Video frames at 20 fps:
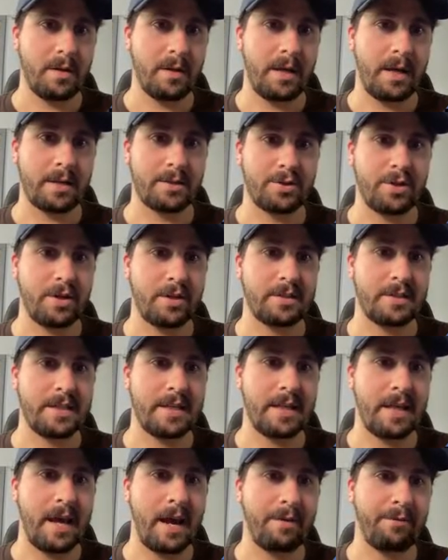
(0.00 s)
Yeah, so you can
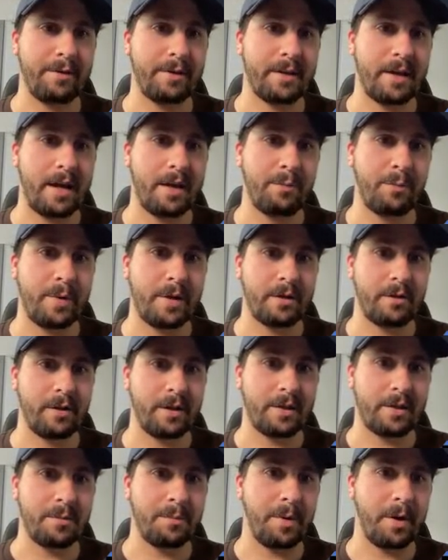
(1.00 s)
see that every time we
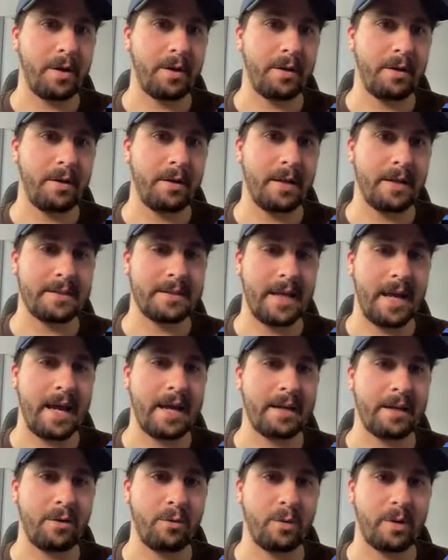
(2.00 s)
click the button, it's
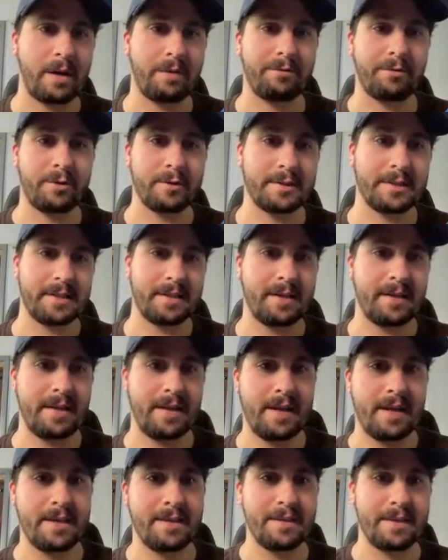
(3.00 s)
adding whatever's
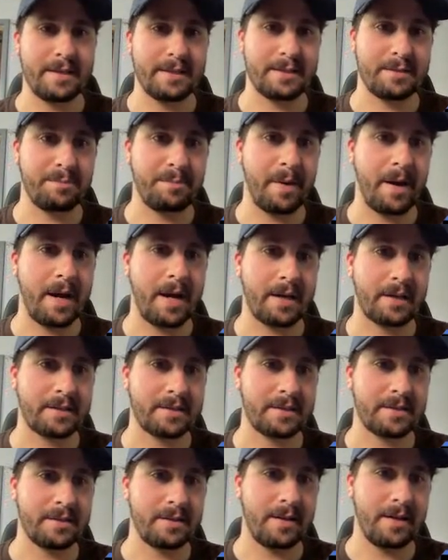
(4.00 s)
in this
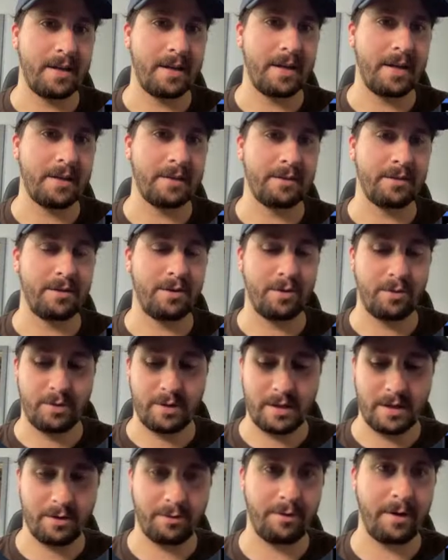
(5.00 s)
box into
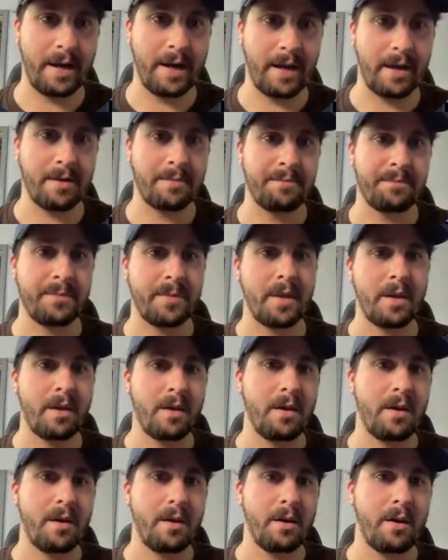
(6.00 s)
the array.
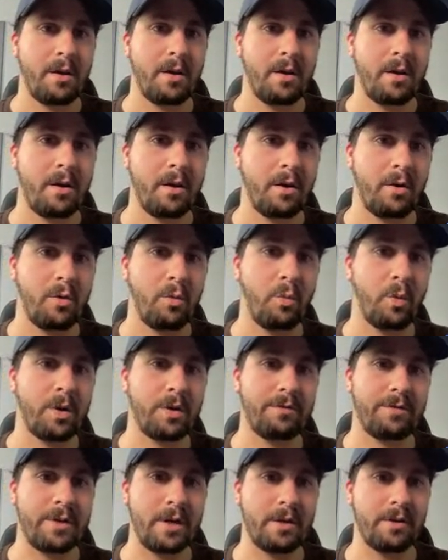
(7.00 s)
One
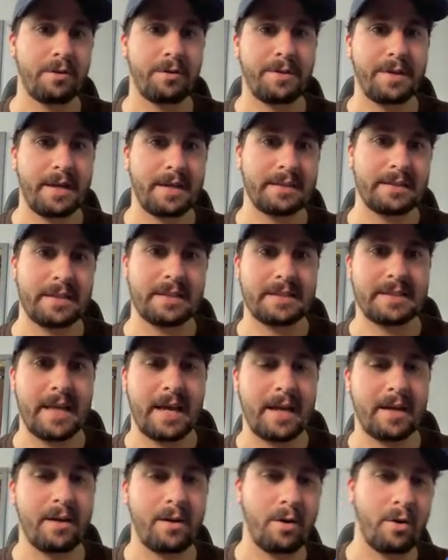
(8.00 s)
of the other things is
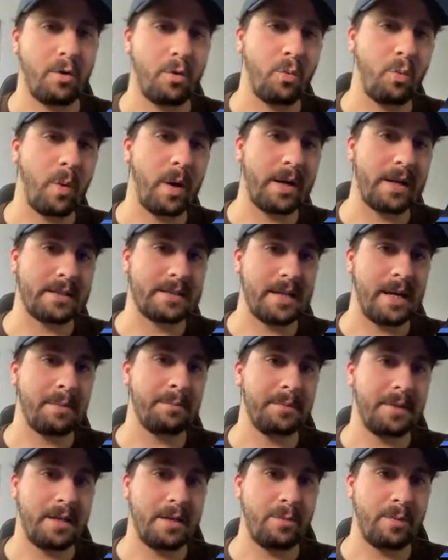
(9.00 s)
that when it's
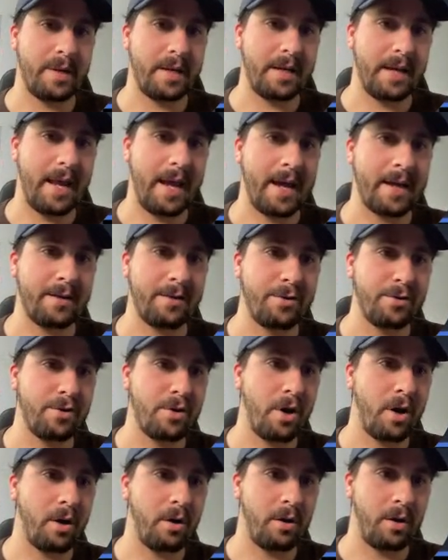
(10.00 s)
empty, we can add
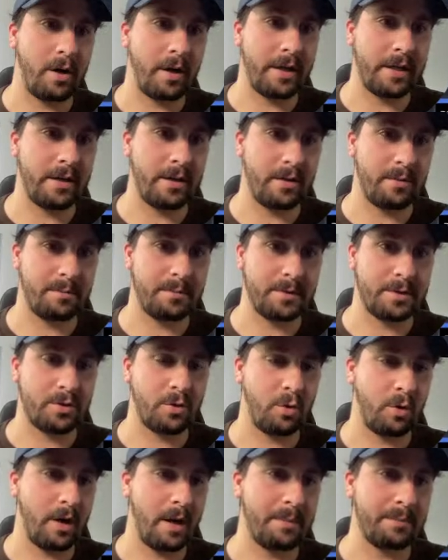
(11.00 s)
null items
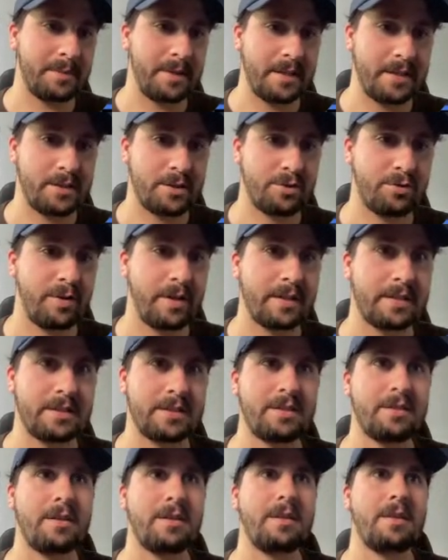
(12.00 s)
or empty
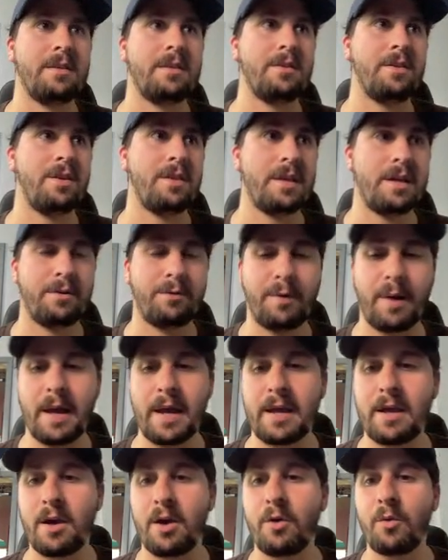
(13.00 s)
strings to the
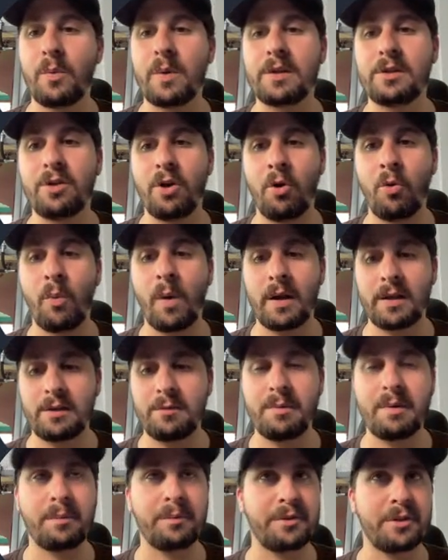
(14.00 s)
array. We don't want
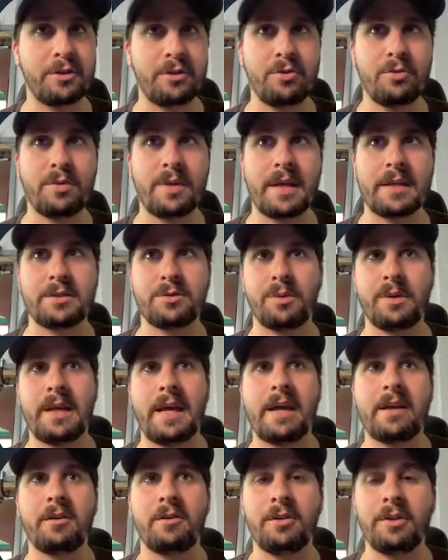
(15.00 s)
to be able to do that, so we're going
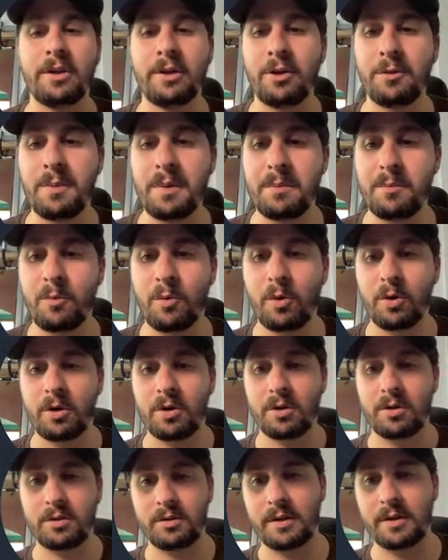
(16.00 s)
to add a little bit
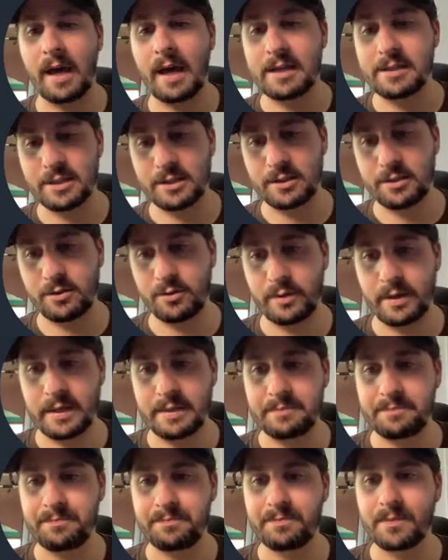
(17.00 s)
more logic to it.